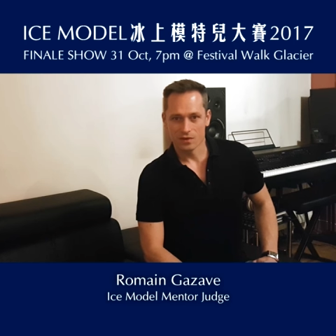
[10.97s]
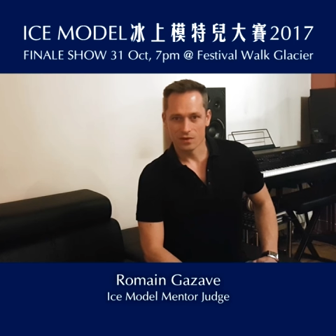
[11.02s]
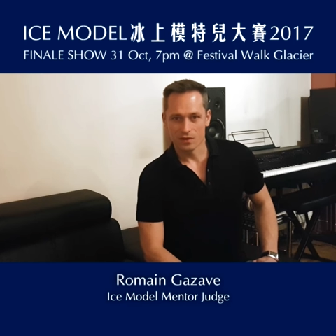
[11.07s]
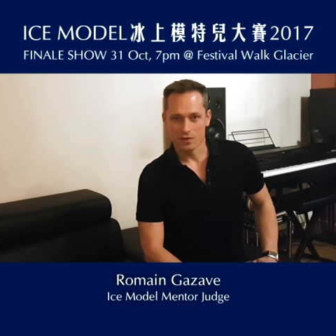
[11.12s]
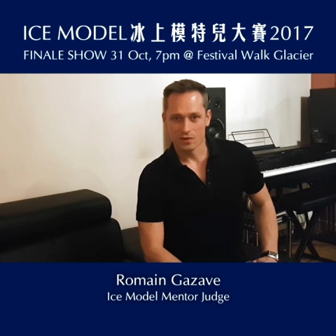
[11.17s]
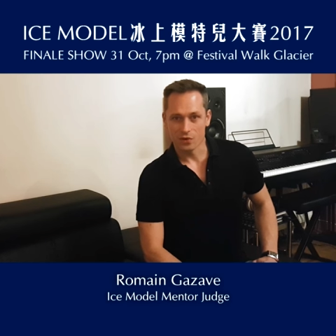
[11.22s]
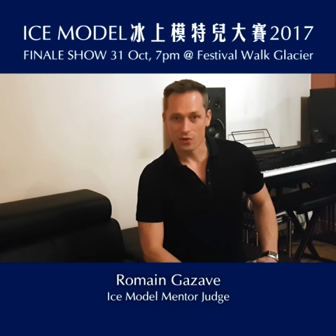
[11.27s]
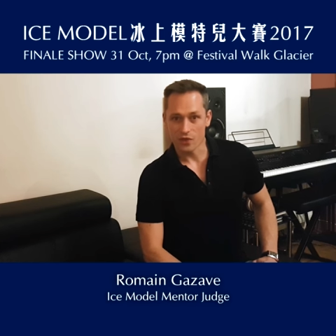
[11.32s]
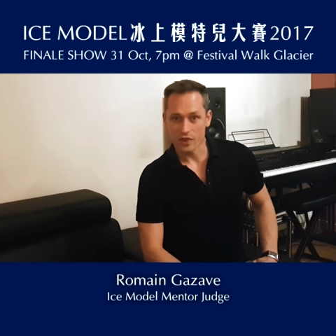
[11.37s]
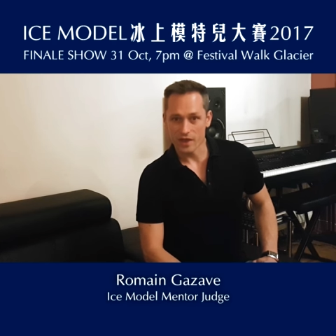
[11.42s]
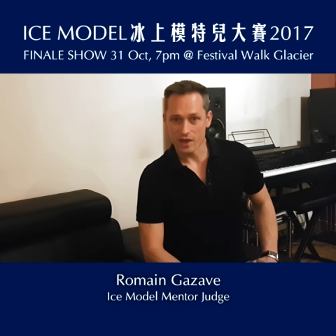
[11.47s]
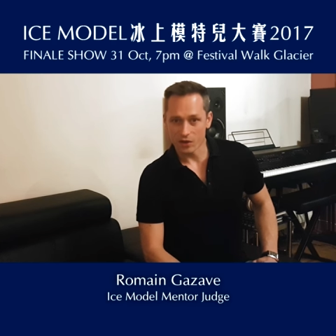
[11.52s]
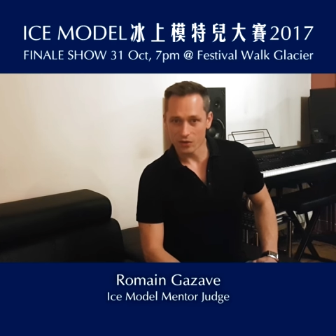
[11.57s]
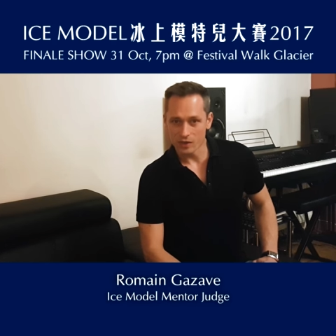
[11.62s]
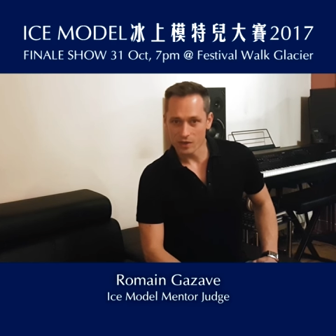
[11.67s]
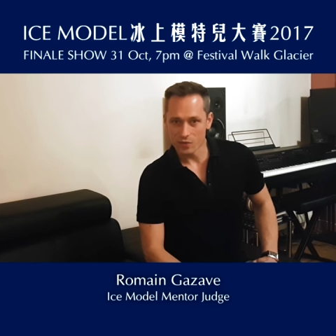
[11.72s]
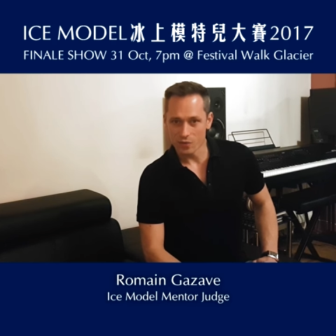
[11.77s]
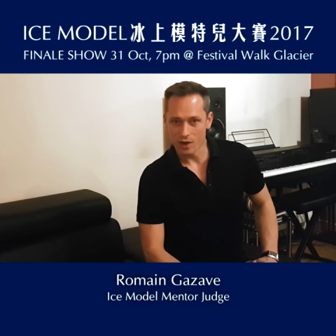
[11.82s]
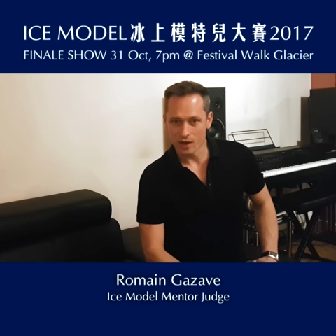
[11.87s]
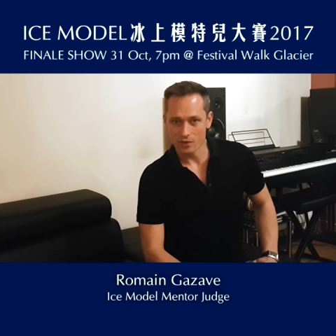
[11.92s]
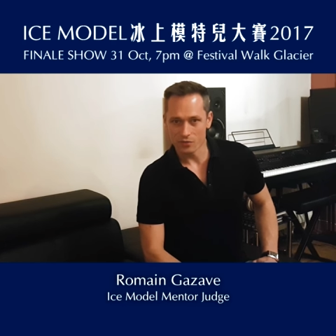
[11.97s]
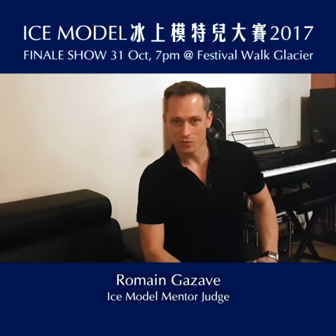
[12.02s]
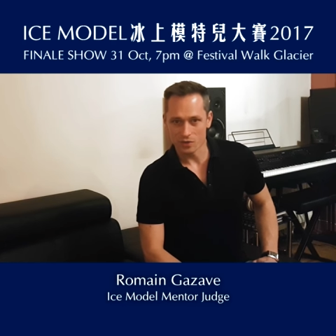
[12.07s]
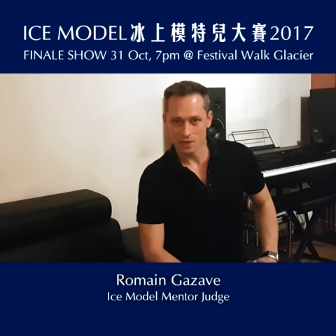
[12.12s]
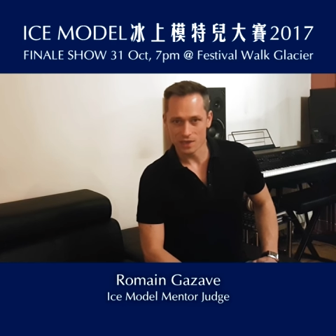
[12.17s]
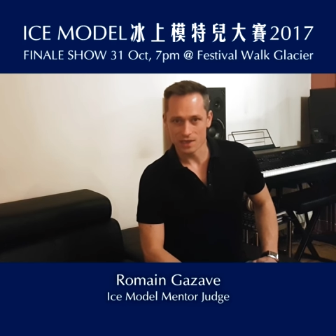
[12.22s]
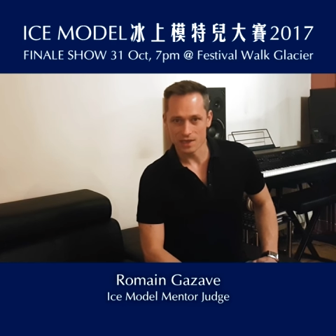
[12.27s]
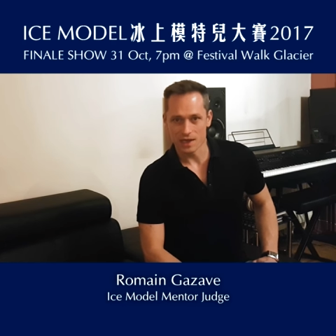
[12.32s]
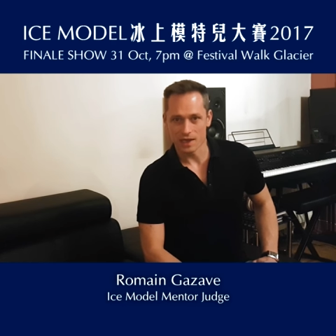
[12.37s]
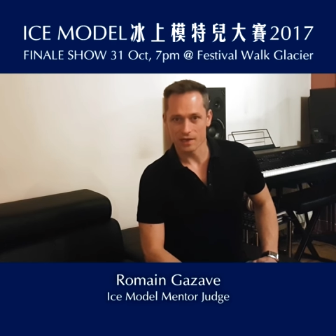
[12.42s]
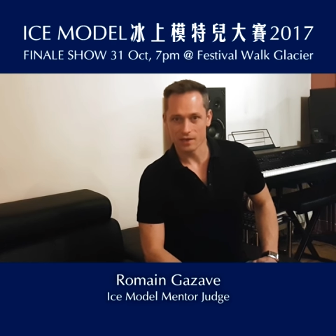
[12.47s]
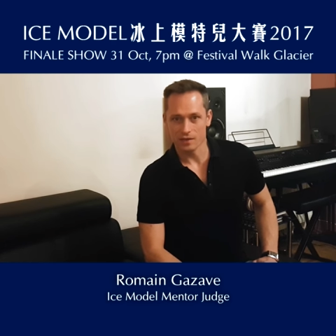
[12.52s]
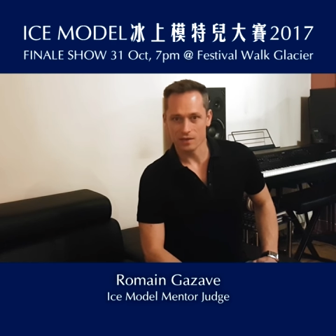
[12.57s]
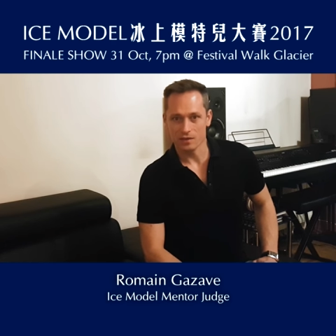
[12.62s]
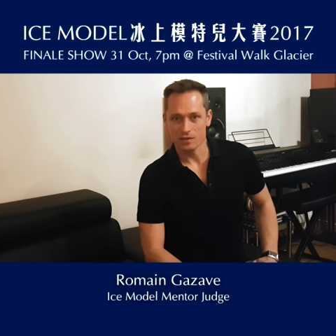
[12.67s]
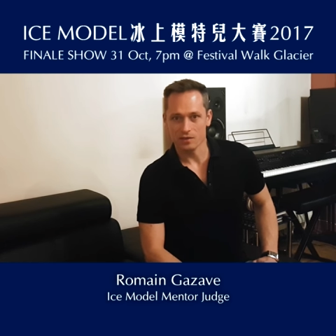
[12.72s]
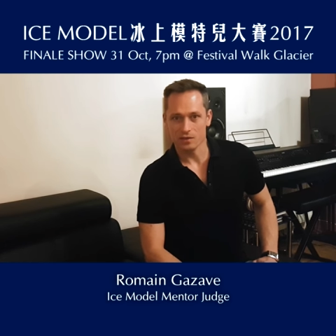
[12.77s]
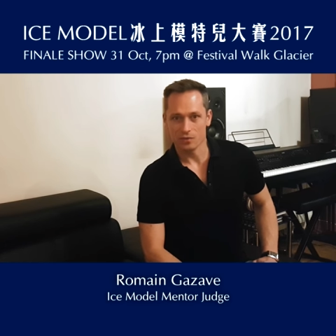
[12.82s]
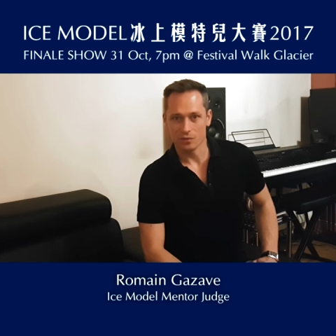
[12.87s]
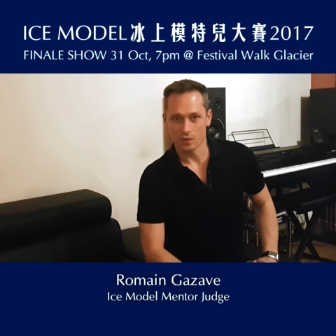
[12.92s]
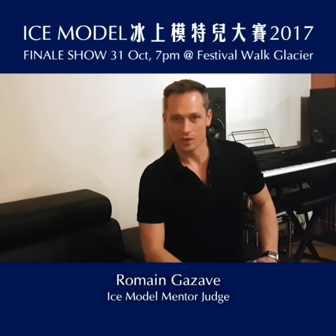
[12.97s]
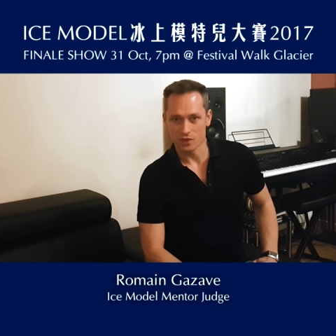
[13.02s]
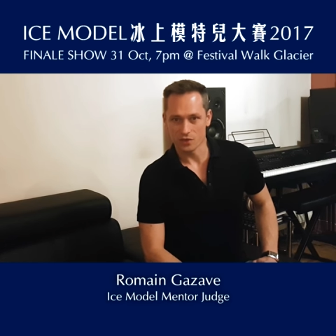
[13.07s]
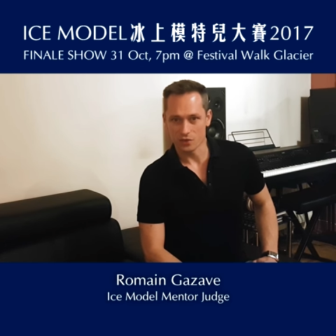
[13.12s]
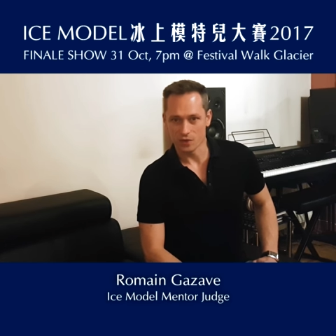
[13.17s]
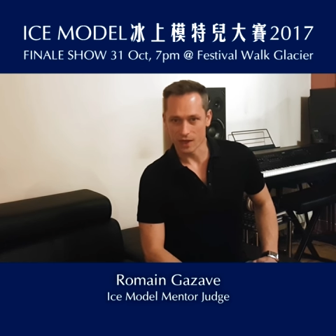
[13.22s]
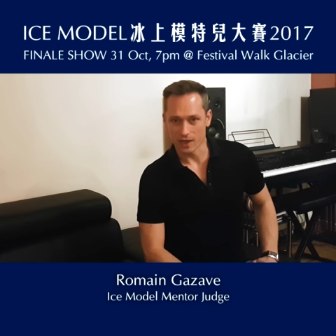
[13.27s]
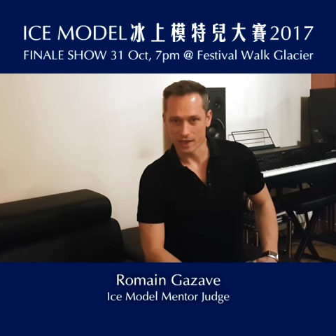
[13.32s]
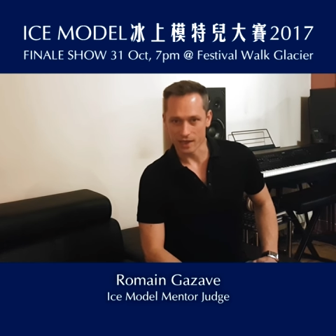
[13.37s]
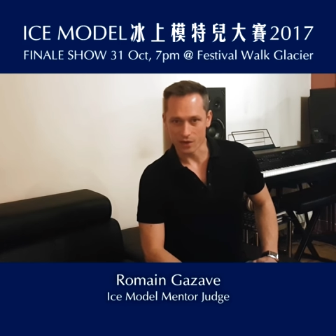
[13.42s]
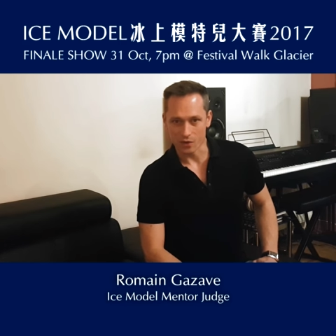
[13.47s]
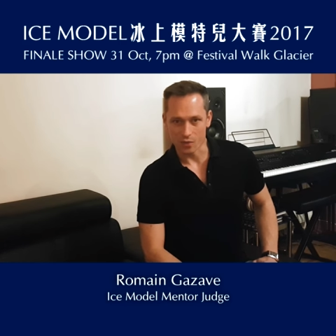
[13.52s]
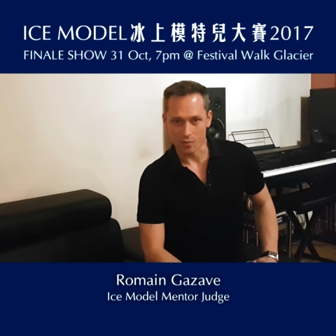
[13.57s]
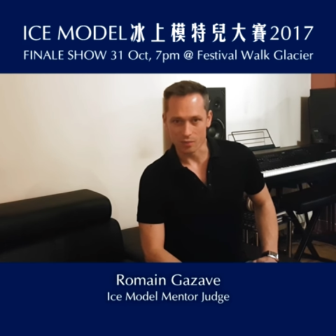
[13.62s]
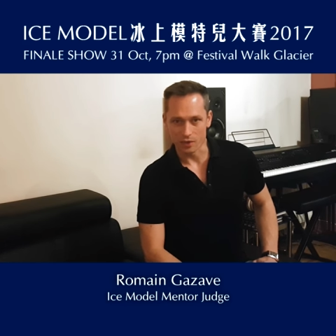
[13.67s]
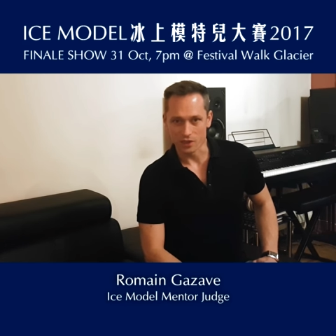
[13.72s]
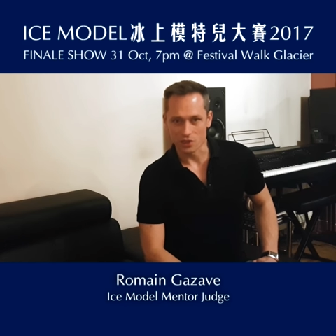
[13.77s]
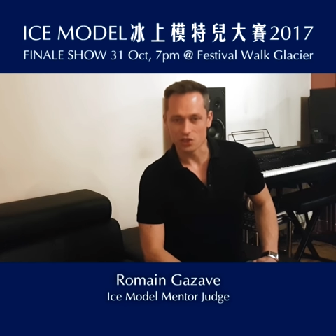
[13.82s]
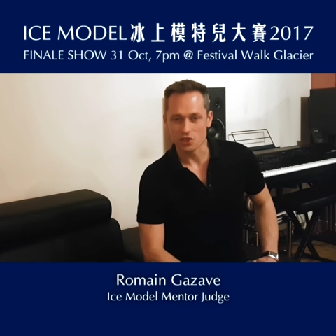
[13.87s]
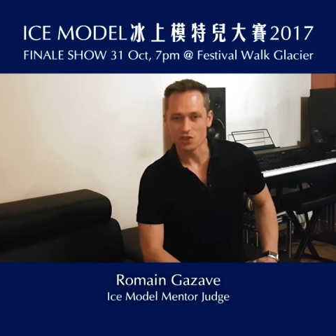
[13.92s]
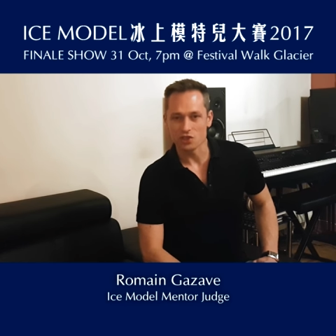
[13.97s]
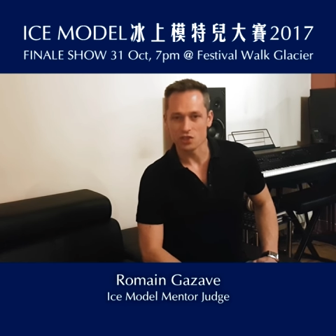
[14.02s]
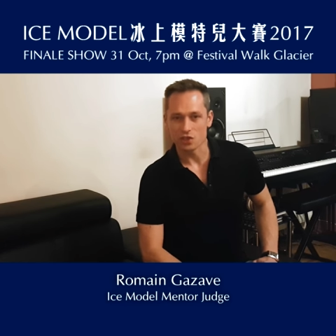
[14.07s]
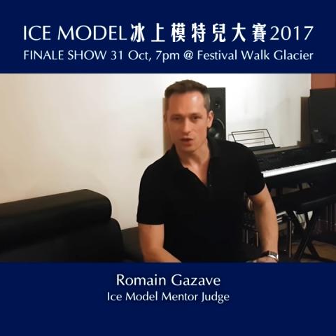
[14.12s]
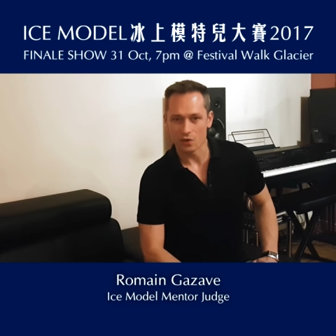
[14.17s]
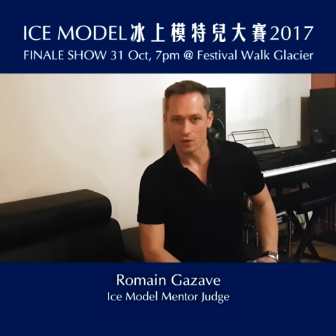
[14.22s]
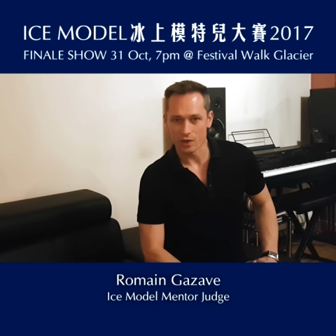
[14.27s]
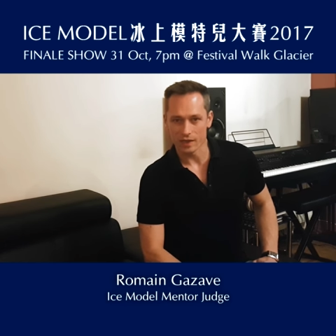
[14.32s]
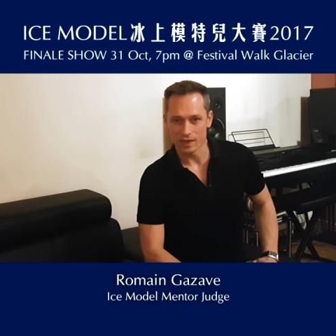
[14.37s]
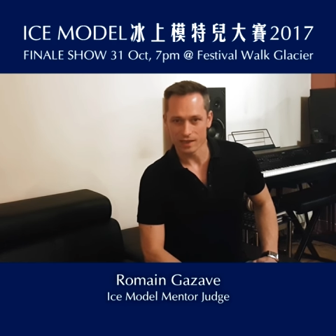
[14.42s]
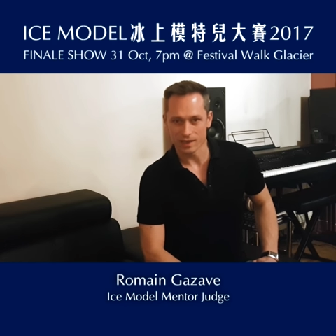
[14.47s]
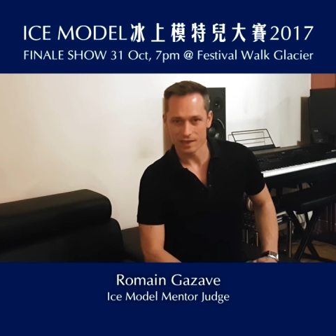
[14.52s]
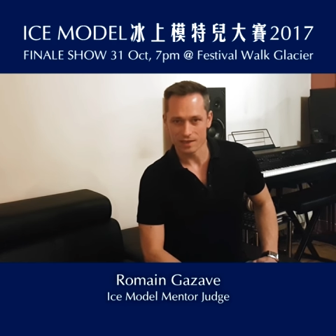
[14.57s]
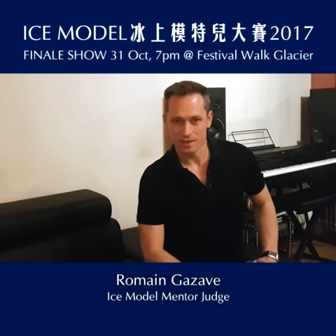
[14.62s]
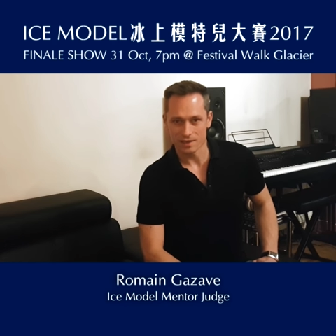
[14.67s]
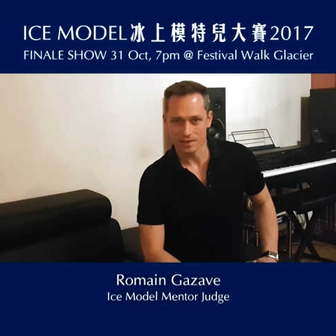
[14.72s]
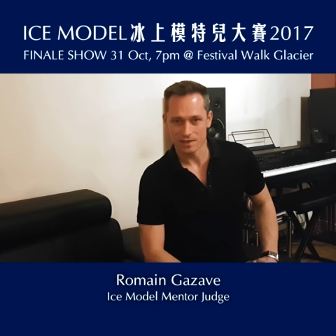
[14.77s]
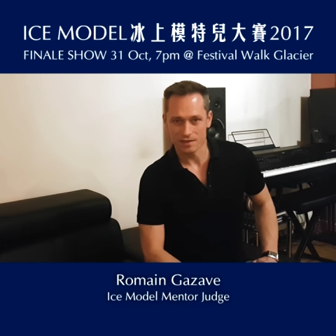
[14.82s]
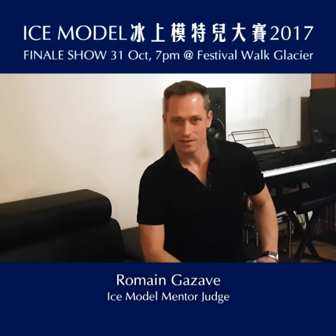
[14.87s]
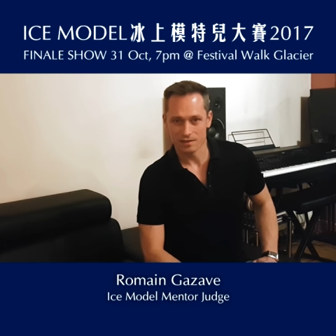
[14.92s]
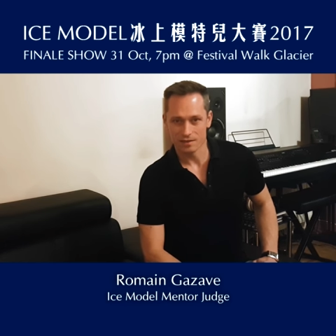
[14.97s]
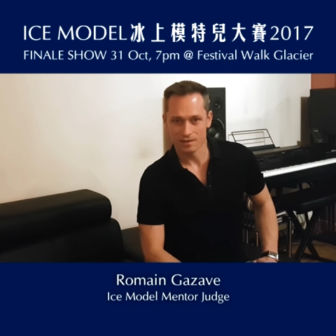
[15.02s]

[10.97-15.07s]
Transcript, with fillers: You're the only one who decides what you can accomplish, no one else.